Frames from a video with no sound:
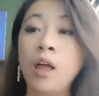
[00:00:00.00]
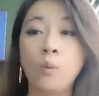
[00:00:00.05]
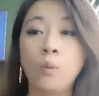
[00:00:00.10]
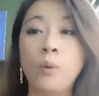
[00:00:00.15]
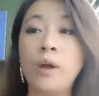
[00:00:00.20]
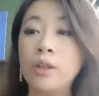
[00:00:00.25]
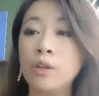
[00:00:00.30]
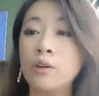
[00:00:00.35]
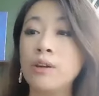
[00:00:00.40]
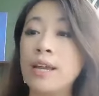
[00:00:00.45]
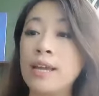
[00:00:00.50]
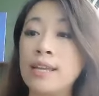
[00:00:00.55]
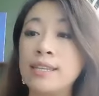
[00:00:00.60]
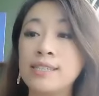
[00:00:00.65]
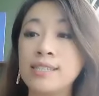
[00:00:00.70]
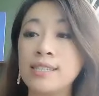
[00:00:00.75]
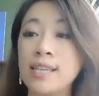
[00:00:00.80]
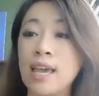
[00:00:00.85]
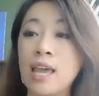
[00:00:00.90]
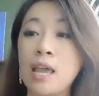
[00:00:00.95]
whether
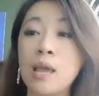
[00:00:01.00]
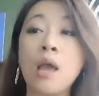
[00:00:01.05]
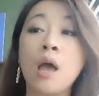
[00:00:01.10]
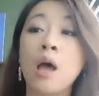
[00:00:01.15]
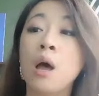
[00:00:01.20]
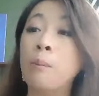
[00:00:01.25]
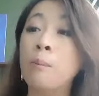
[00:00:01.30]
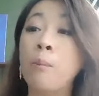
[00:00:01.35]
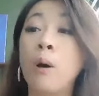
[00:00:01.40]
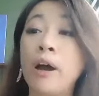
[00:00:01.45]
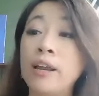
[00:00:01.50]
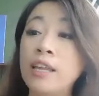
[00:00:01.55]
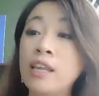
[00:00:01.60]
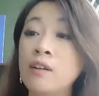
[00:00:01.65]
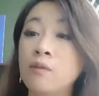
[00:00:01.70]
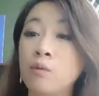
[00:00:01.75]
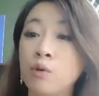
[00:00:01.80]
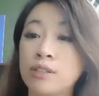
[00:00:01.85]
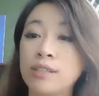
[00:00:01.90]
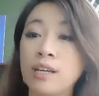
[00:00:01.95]
it's a
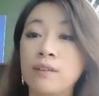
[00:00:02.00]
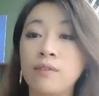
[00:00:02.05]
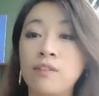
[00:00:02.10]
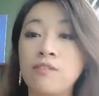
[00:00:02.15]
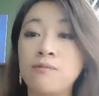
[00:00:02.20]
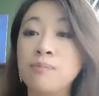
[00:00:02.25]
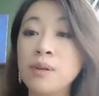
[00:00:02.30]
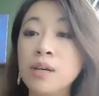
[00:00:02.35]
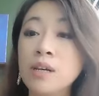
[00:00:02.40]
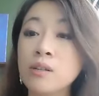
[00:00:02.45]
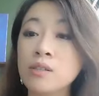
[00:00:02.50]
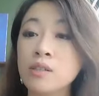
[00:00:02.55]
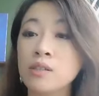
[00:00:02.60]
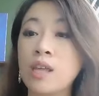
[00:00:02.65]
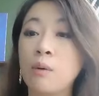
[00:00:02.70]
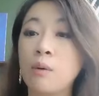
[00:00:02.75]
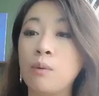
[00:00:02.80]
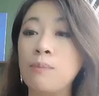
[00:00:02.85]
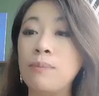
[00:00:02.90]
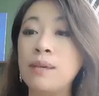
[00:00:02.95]
body of work that we've built so
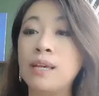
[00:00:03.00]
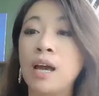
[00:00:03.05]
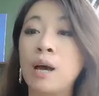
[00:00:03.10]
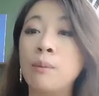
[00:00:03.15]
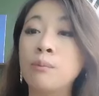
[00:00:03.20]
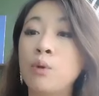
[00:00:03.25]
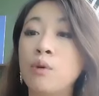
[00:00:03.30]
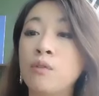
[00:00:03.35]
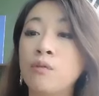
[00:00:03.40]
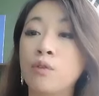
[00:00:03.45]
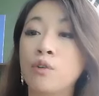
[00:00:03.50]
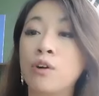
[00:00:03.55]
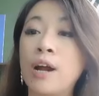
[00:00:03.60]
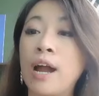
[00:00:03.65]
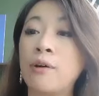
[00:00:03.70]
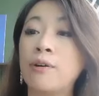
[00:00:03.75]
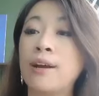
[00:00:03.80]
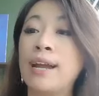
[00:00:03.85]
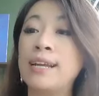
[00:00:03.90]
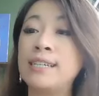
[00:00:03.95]
that we become known for
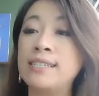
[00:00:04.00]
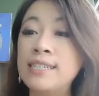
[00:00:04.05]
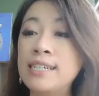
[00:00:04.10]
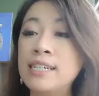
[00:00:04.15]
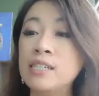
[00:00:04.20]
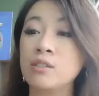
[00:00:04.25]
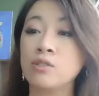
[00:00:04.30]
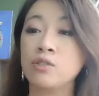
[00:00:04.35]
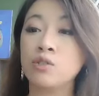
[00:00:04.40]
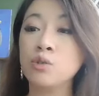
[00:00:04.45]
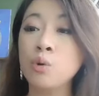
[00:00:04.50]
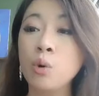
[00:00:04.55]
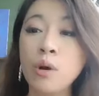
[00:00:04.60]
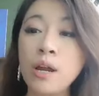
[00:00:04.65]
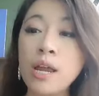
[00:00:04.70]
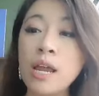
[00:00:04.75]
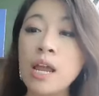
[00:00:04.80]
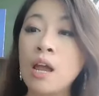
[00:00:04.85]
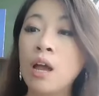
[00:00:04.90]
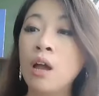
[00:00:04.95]
our ideas or
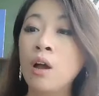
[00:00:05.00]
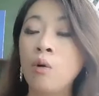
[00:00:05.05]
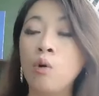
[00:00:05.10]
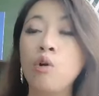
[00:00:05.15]
story,